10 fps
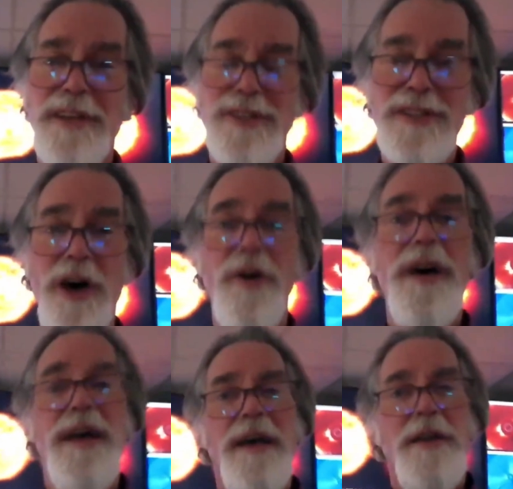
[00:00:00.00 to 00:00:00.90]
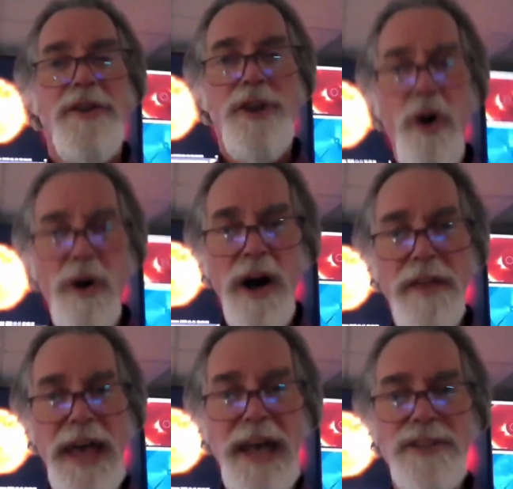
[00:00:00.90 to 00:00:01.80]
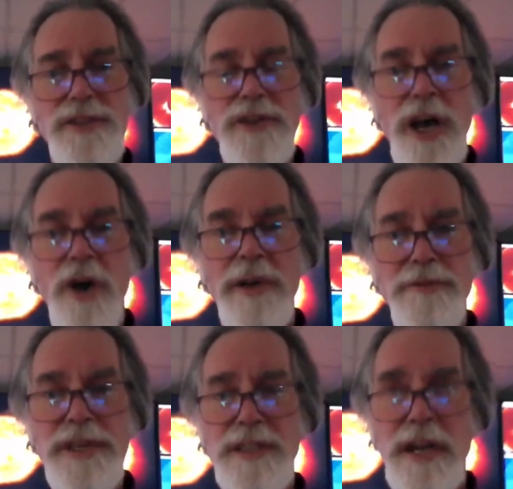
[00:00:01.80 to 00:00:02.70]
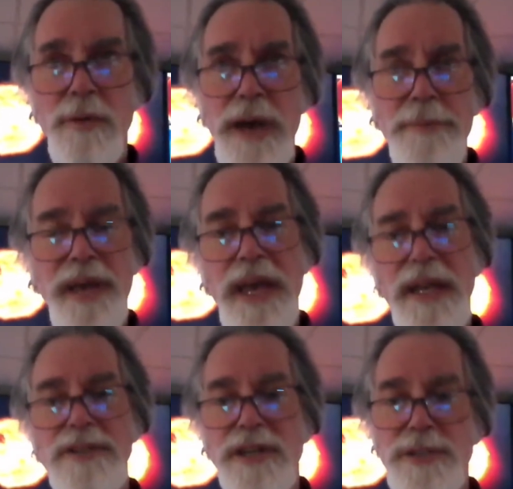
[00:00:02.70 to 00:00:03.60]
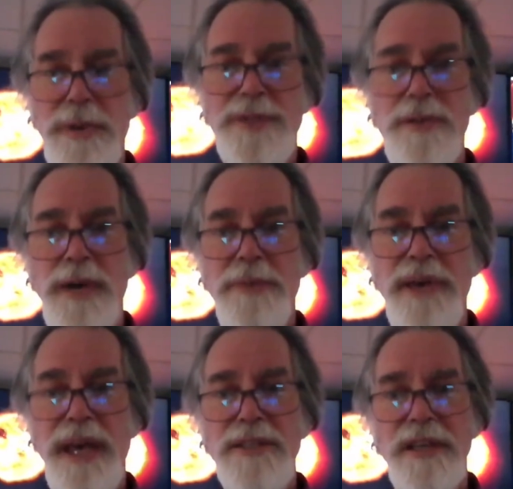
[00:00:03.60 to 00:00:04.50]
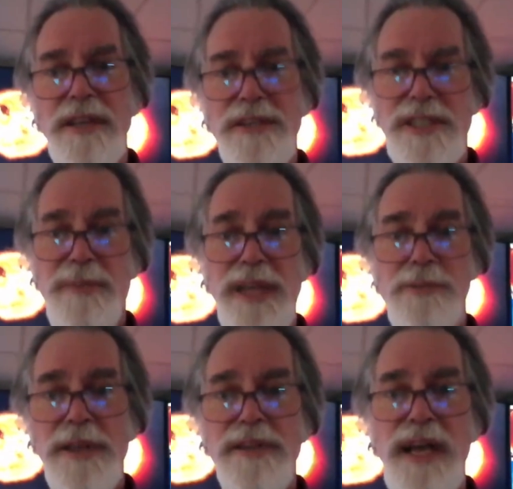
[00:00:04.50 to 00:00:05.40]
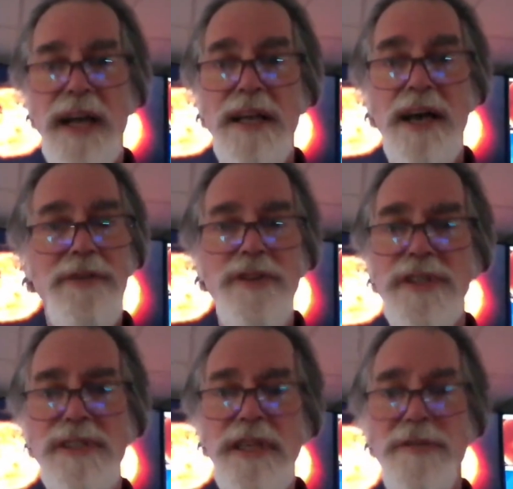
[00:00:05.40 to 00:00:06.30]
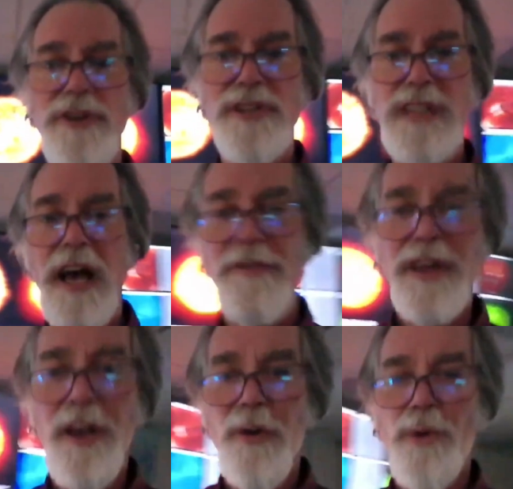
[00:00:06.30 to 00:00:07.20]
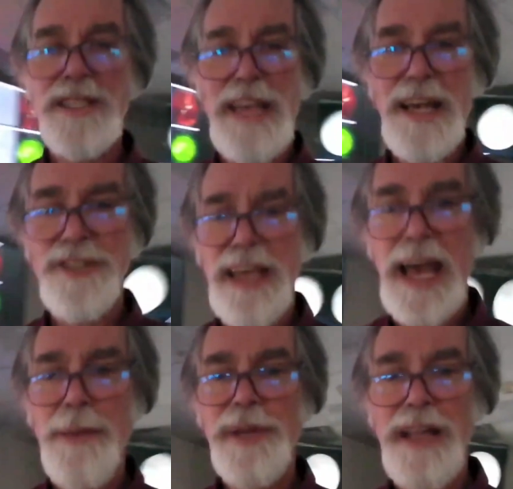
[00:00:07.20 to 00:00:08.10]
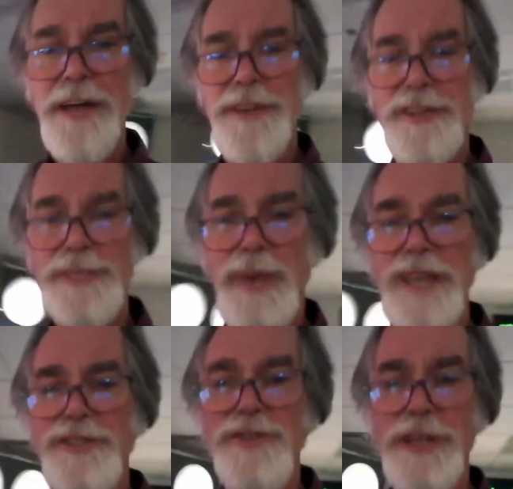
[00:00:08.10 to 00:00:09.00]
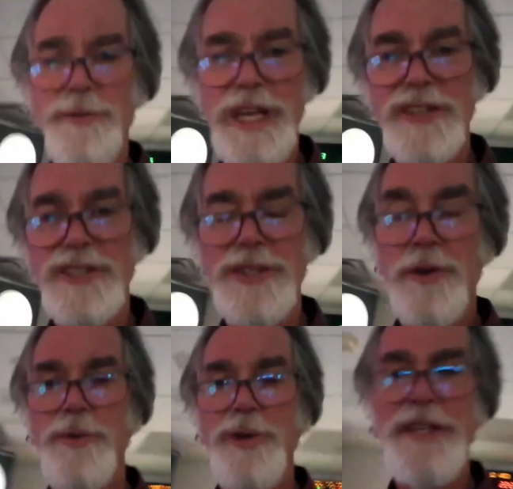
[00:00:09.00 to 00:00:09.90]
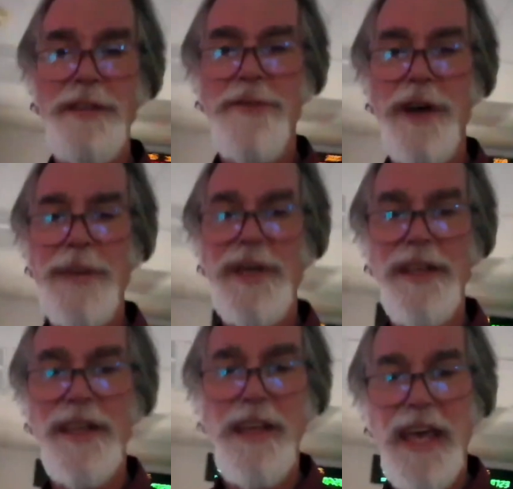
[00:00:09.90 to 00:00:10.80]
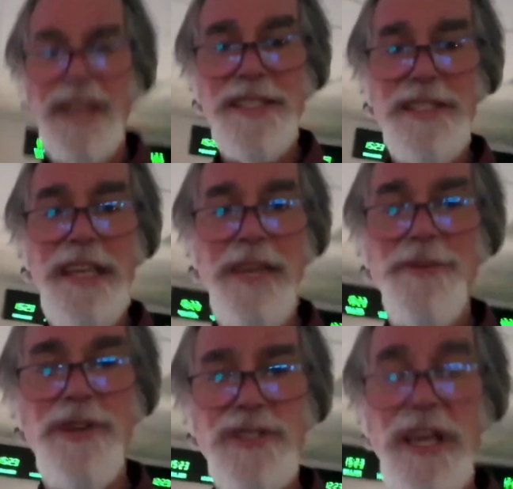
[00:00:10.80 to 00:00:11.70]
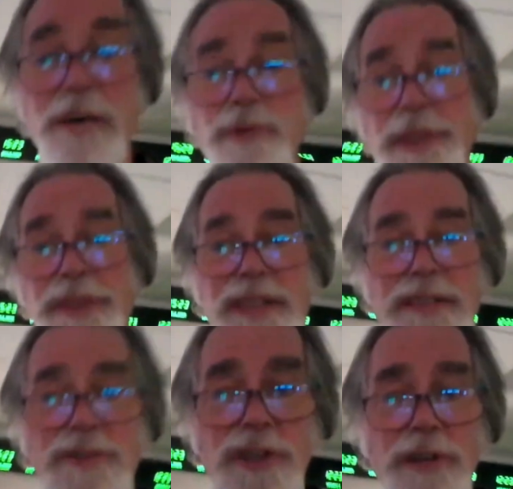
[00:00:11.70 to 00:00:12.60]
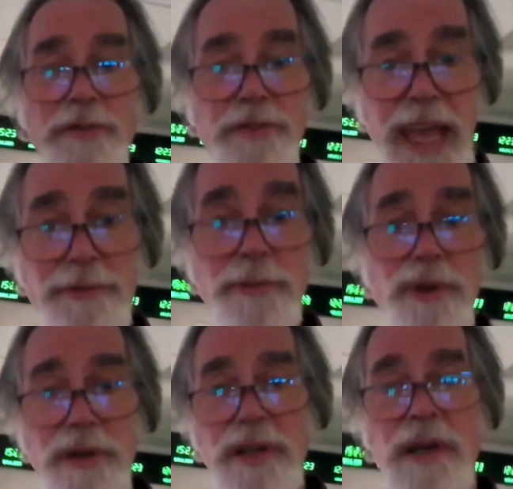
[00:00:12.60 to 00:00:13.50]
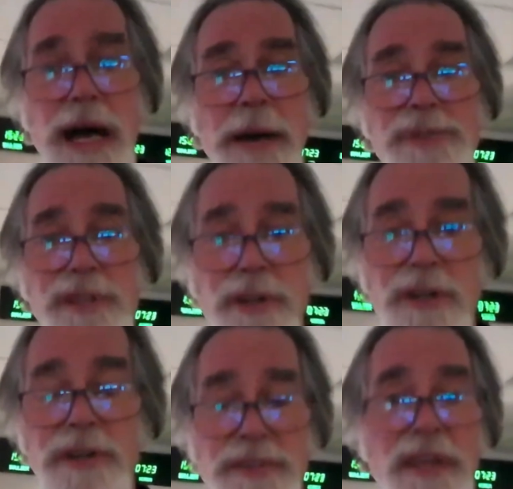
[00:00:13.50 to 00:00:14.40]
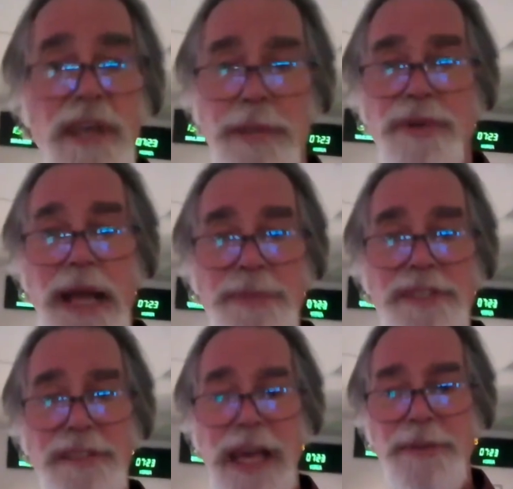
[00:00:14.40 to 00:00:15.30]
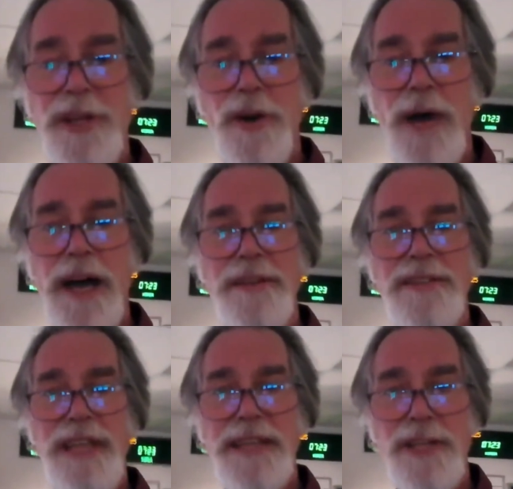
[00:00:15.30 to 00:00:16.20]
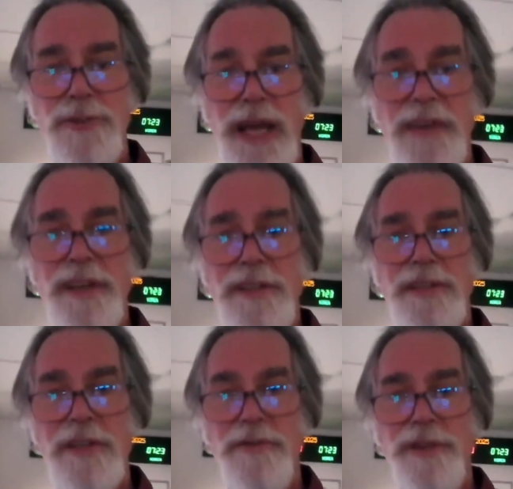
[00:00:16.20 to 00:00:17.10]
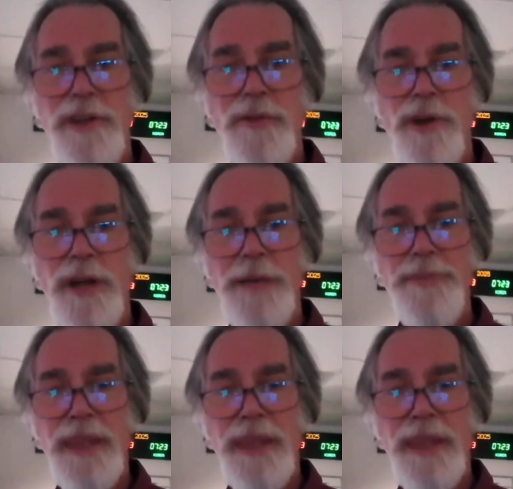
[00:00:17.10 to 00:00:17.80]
So know all that as you go, and visit our webpage, our SWPC webpage, spaceweather.gov, and you can see for yourself what's actually happening out there in space. You can read the solar wind environment and see for yourself when things have turned favorable opposite Earth, and perhaps it's time to go out, take that drive to look for the aurora.